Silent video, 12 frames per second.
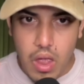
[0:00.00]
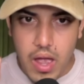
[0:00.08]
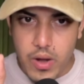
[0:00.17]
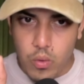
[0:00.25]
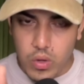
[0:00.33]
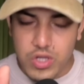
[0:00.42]

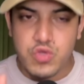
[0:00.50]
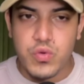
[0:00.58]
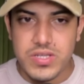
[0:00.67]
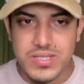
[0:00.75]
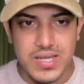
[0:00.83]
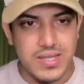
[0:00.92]
And once
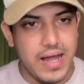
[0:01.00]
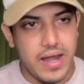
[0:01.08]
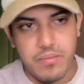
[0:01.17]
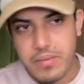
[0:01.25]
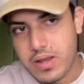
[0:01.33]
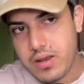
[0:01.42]
we see
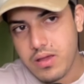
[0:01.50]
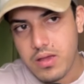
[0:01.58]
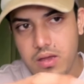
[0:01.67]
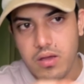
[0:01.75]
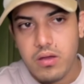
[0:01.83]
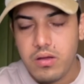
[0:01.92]
that, man,
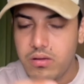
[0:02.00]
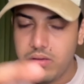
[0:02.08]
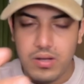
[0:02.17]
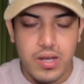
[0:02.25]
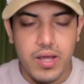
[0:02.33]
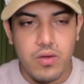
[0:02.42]

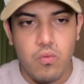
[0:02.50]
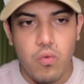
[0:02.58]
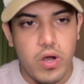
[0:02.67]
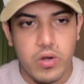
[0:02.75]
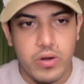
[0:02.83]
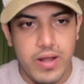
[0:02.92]
like,
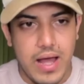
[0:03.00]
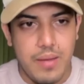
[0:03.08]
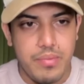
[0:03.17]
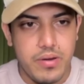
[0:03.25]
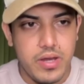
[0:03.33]
what gonna happen?